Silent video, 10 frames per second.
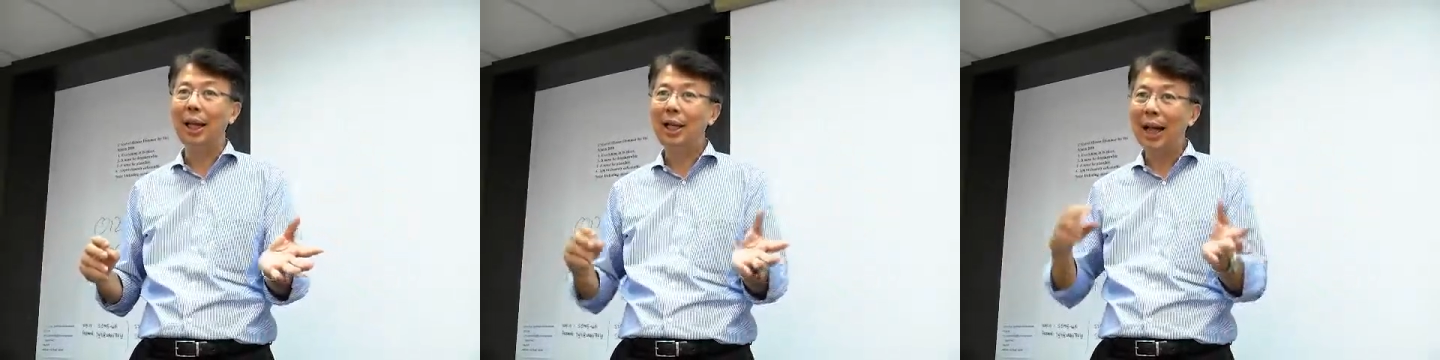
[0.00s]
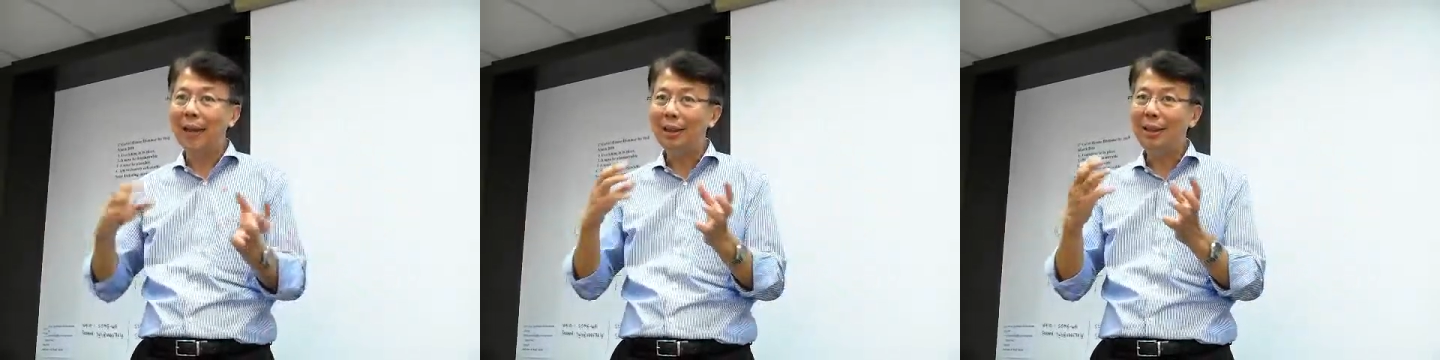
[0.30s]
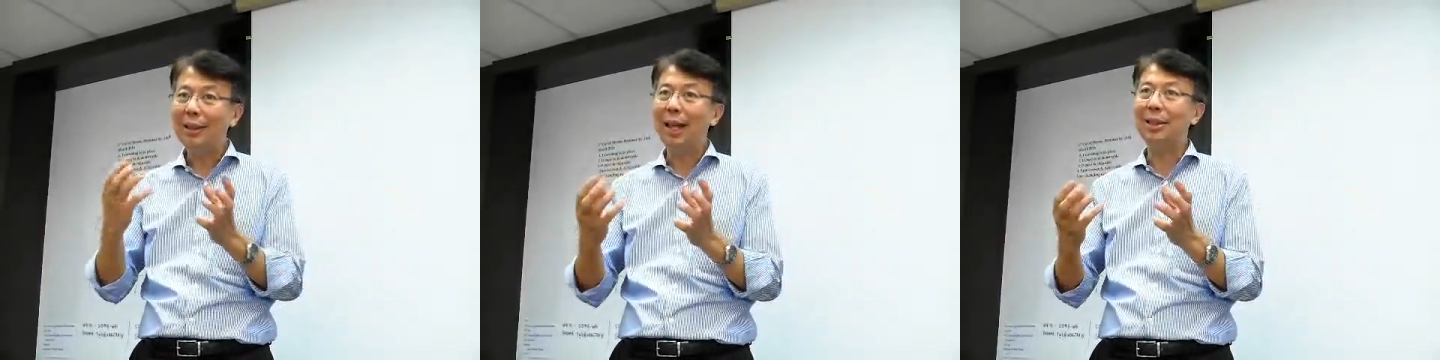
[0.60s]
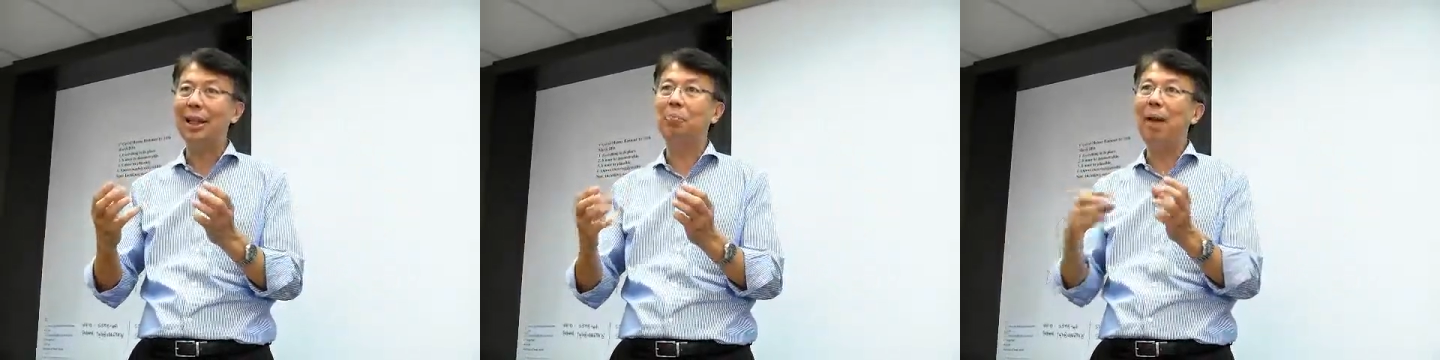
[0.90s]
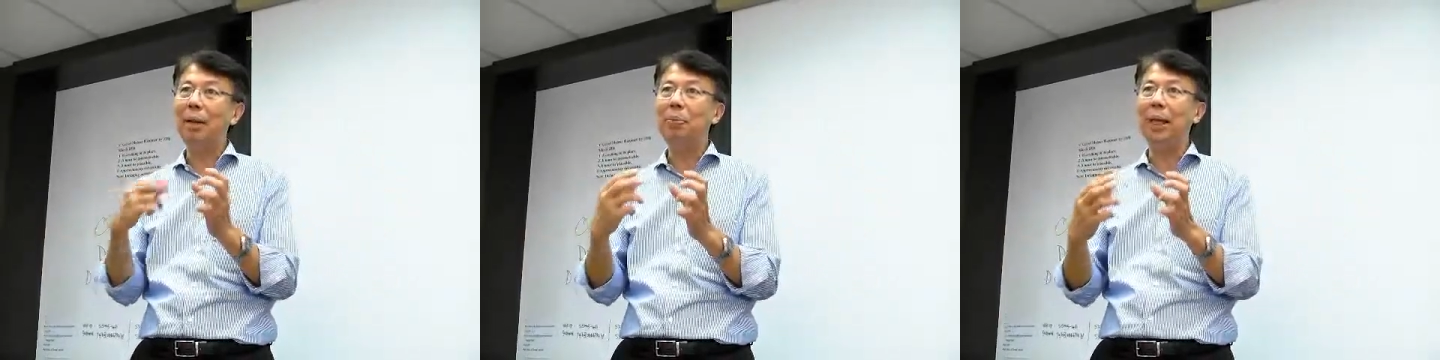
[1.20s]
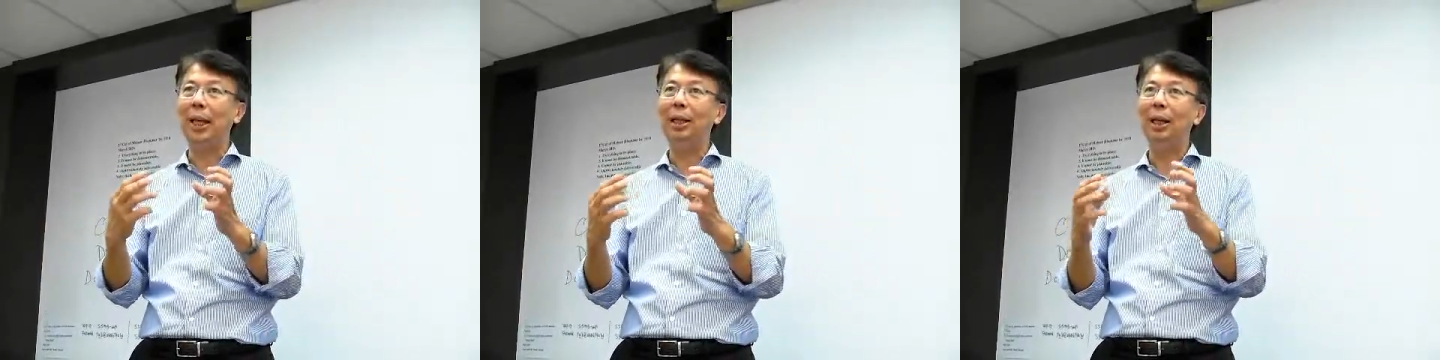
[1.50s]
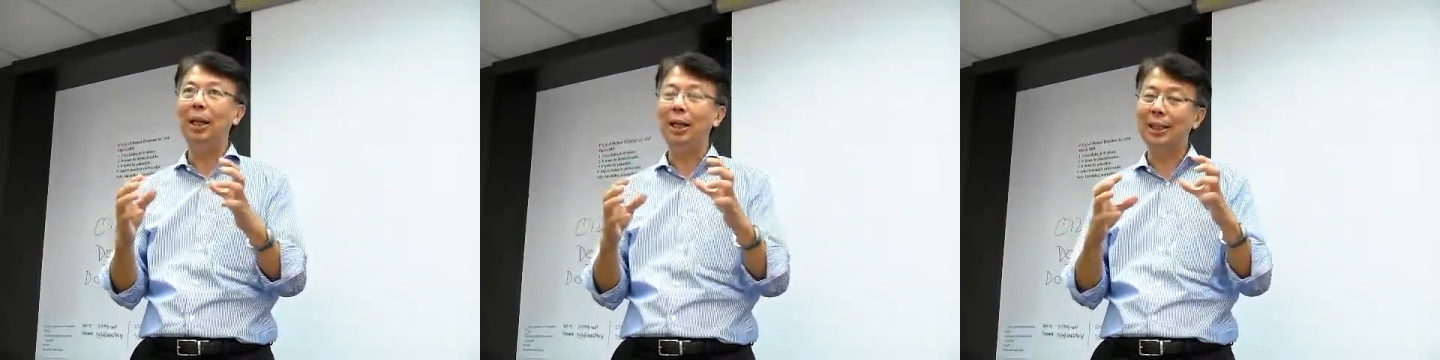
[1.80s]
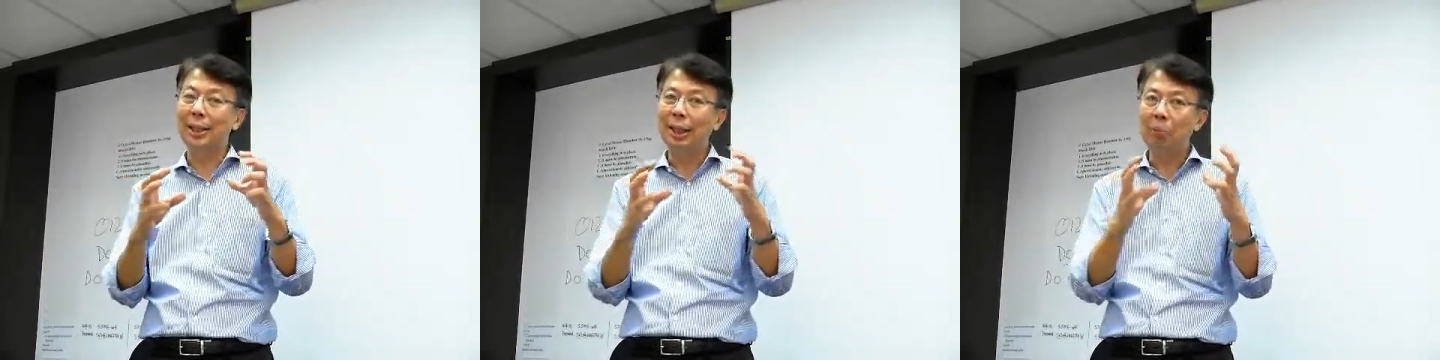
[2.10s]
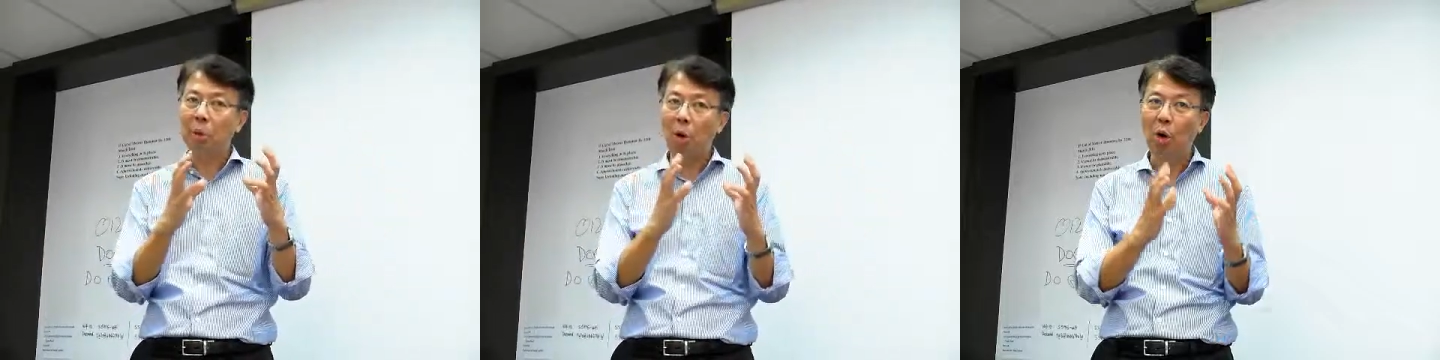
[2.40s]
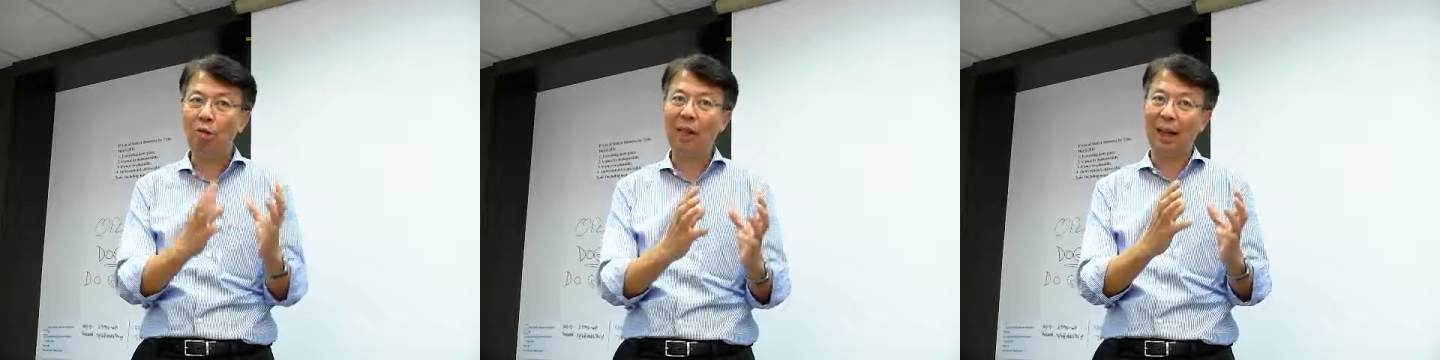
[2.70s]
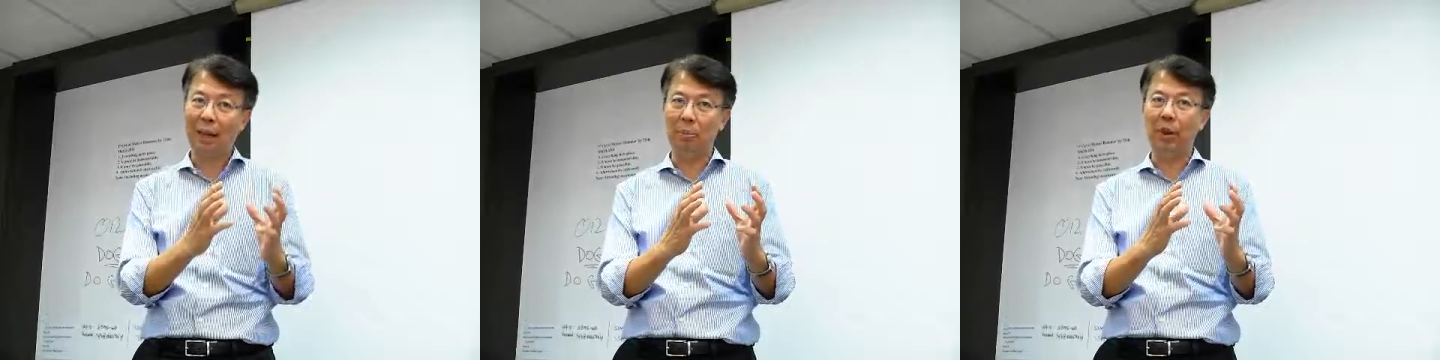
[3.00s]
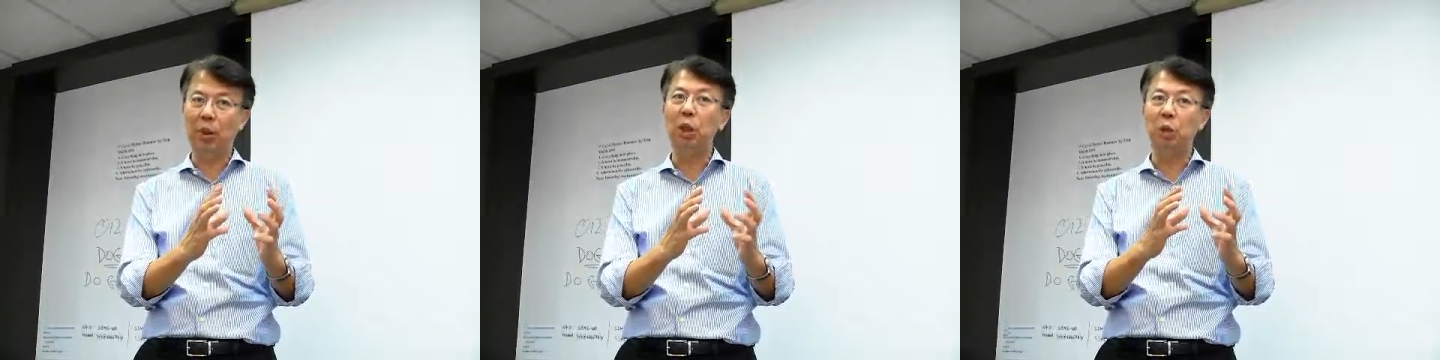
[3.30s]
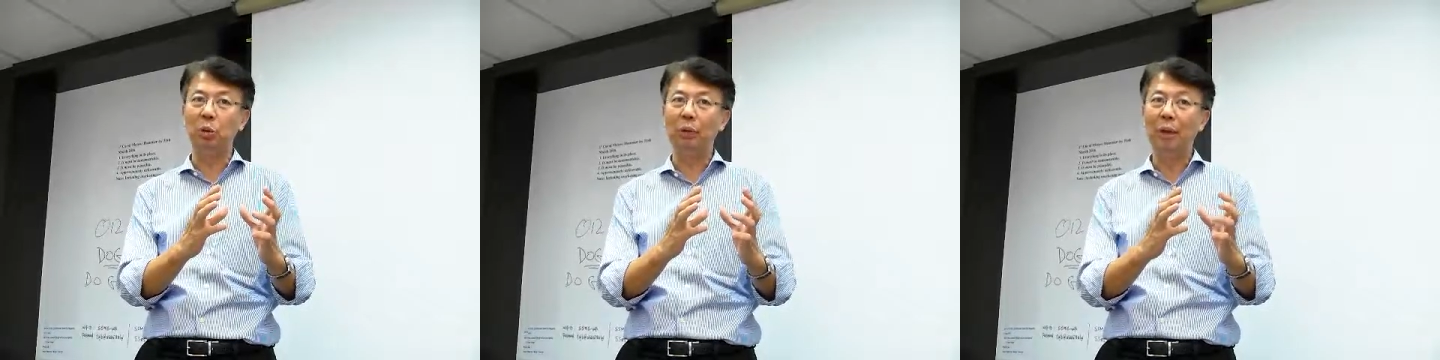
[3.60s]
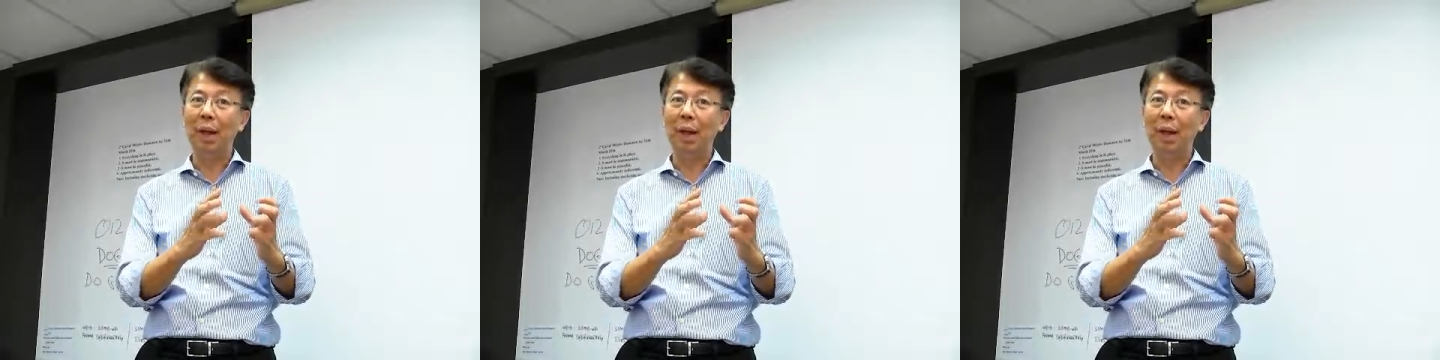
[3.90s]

it understands that maybe a certain profile about you,